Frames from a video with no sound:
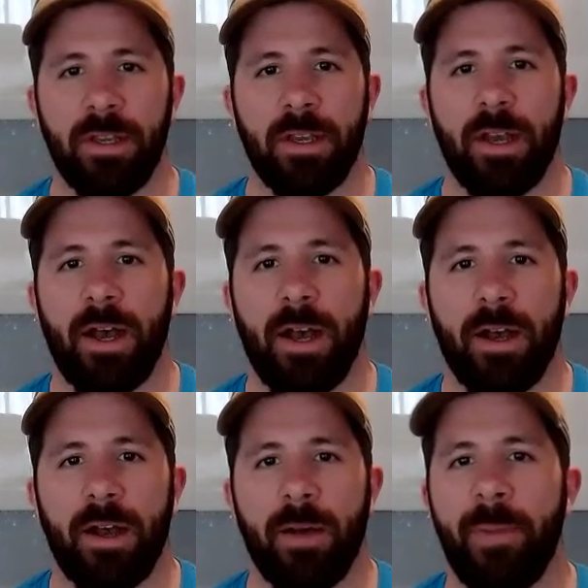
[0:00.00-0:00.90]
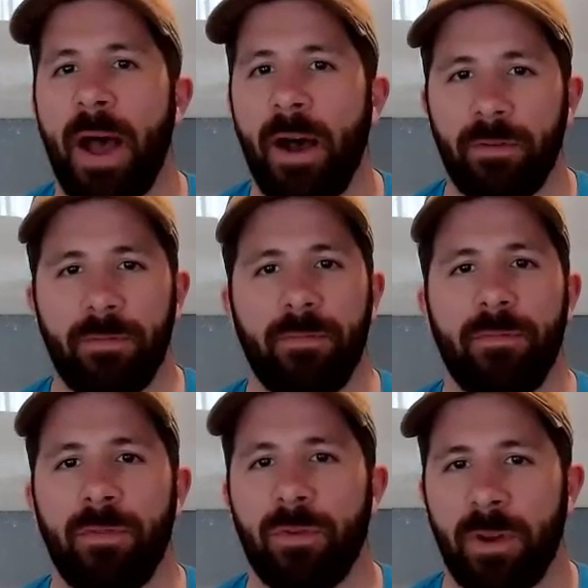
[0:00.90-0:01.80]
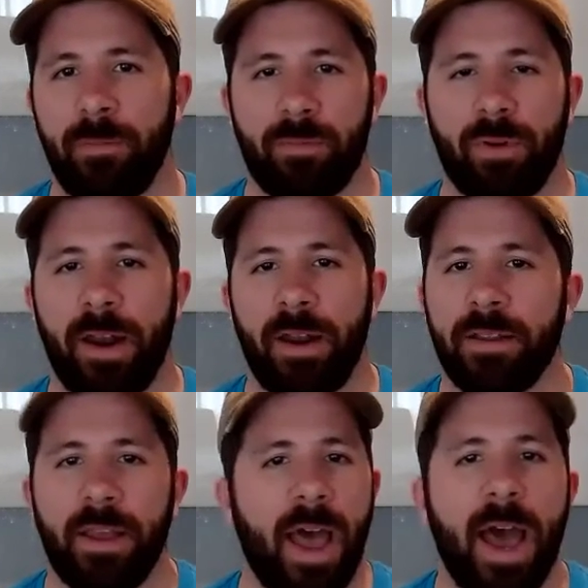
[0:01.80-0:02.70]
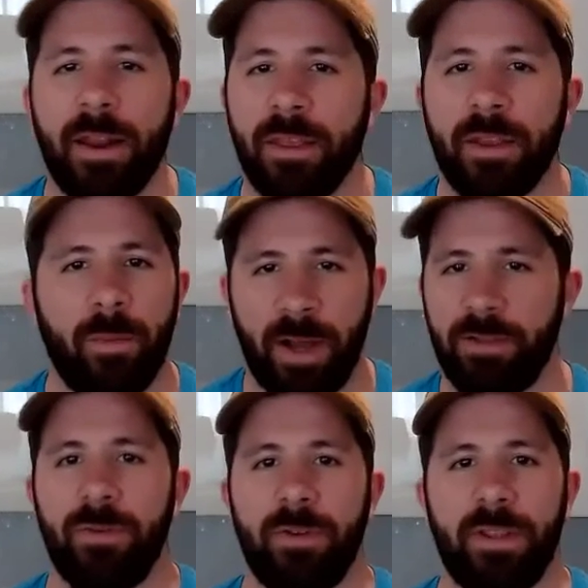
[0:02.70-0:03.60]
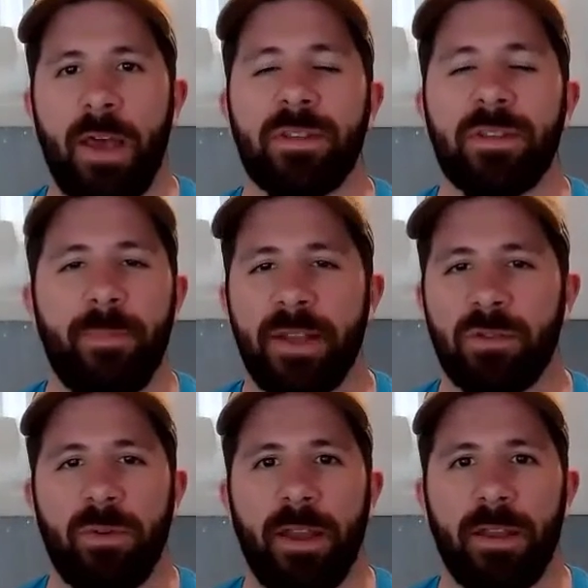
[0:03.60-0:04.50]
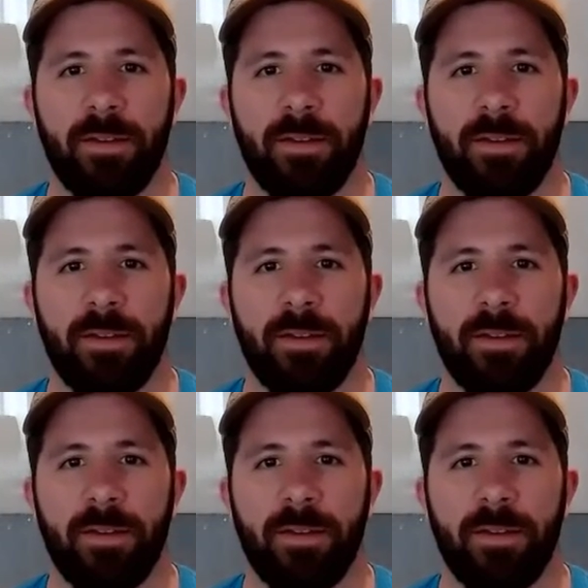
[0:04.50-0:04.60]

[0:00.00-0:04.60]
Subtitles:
about the Ringba product, how do they go about doing that? What's the best way?